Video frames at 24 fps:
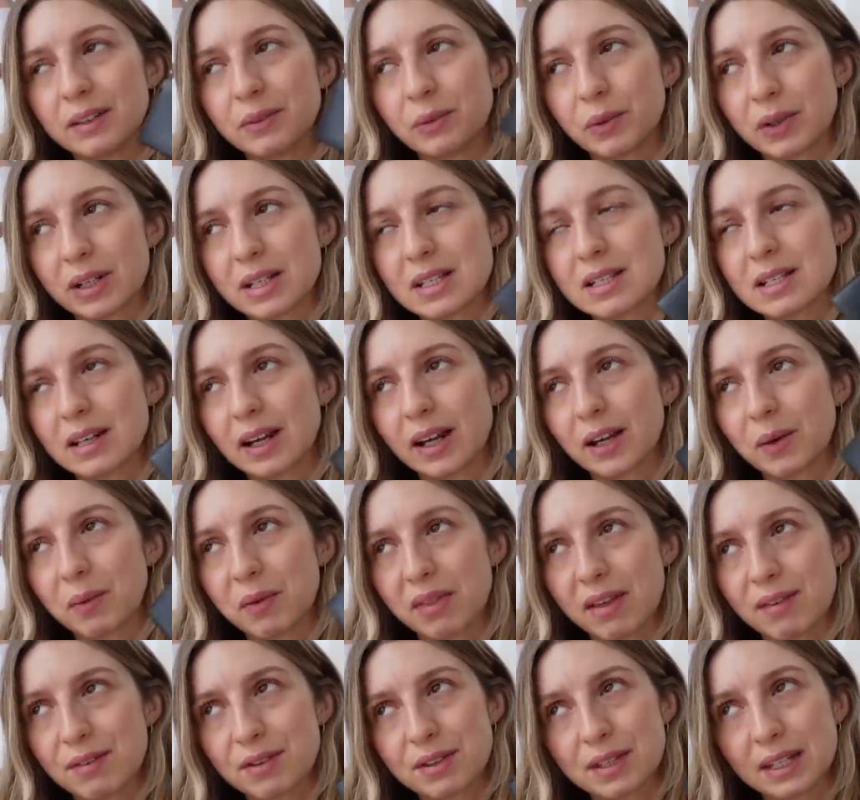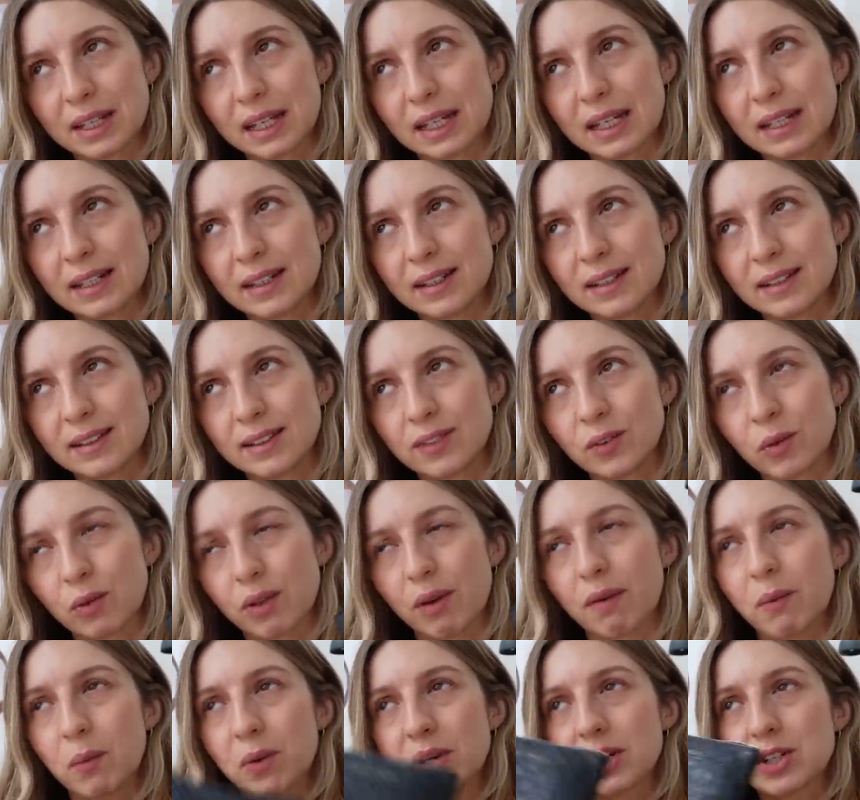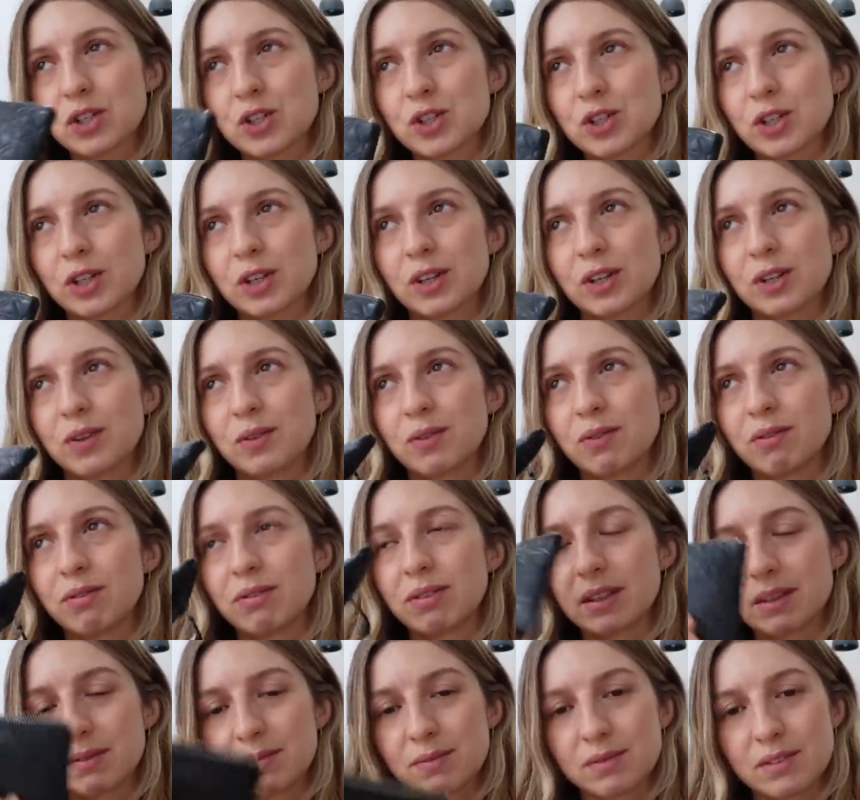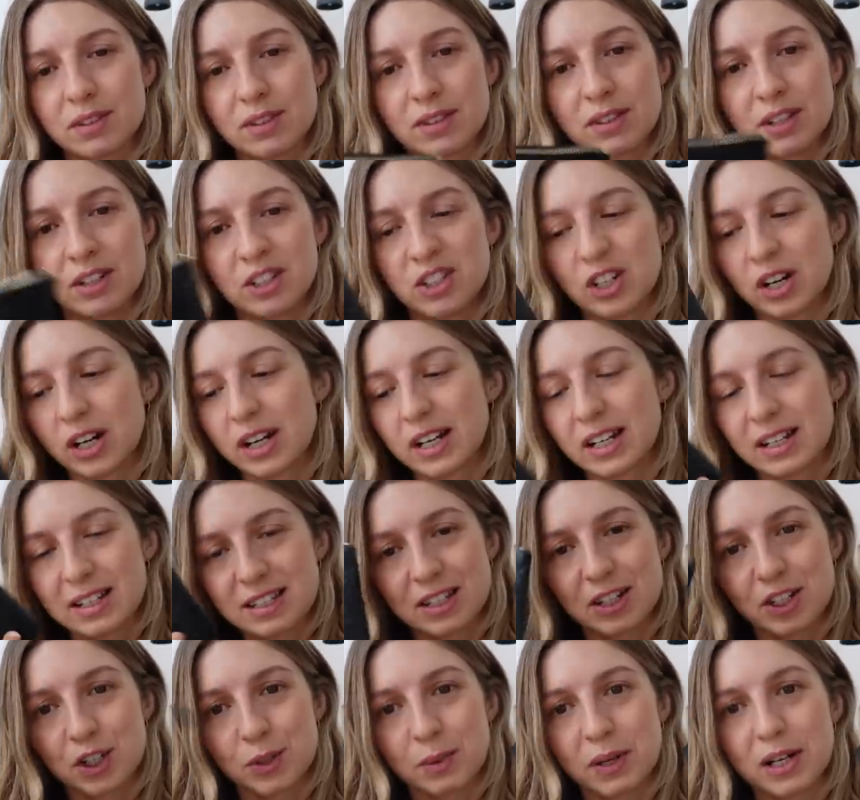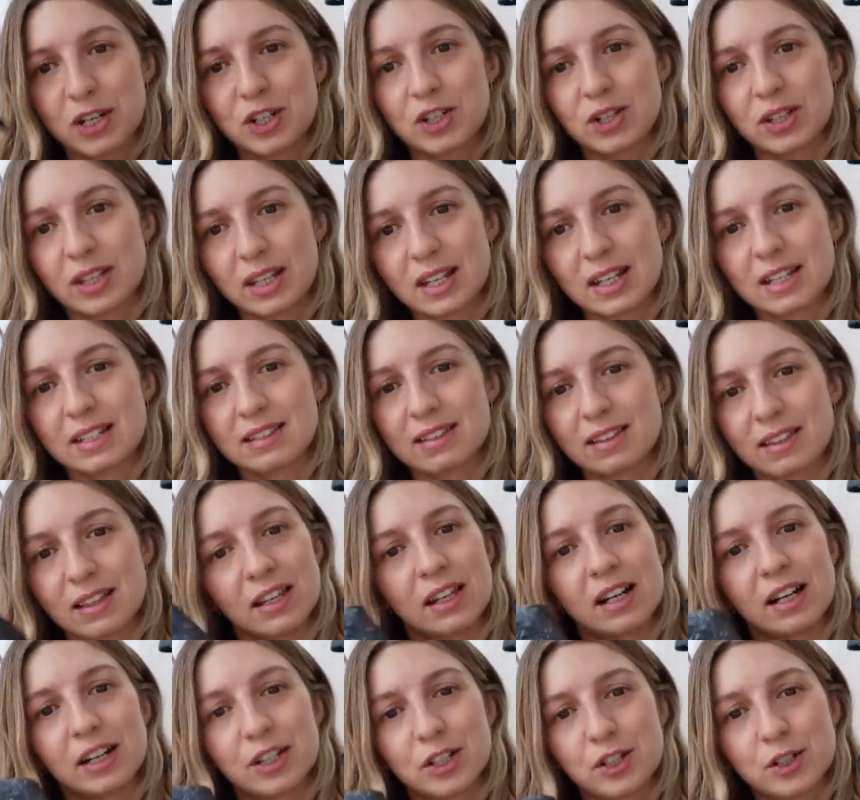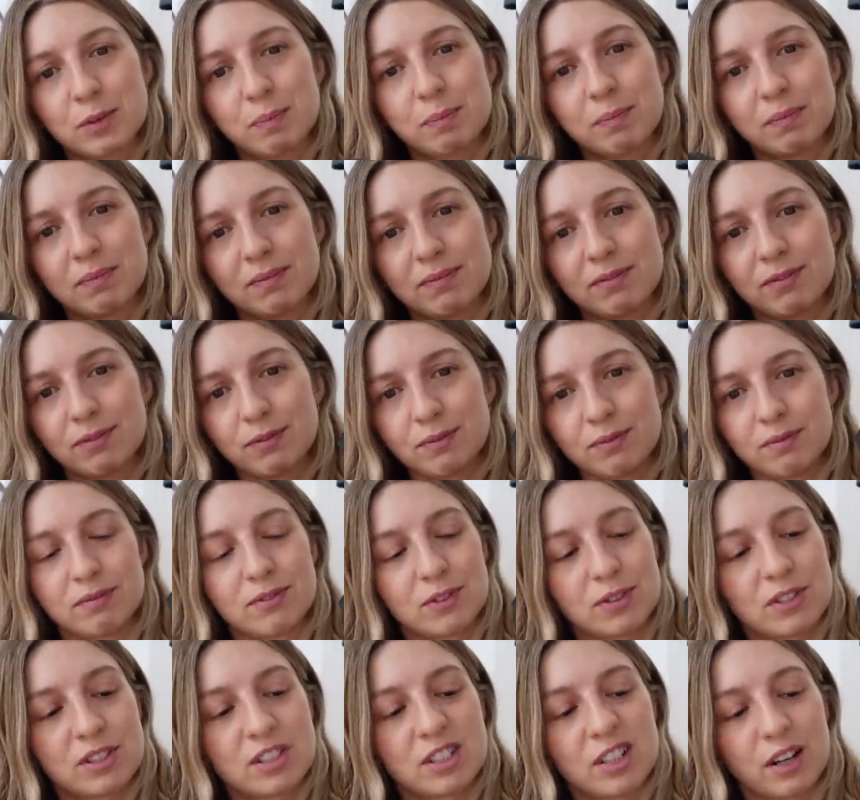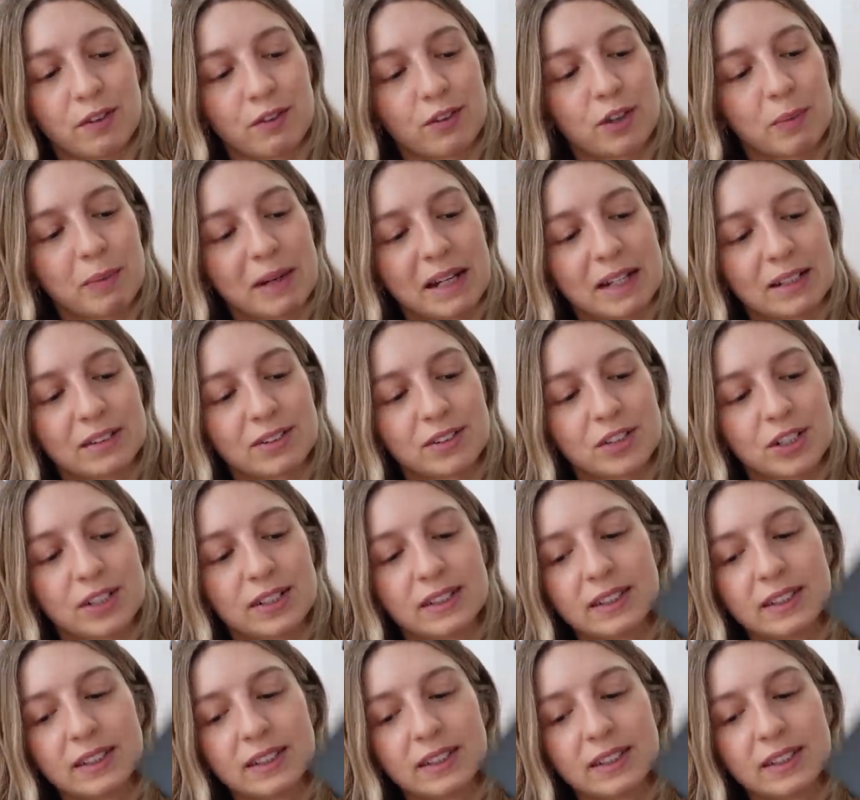what it's like with everything in, although I wanted to show you the dire situation that is the large stuffed pouch.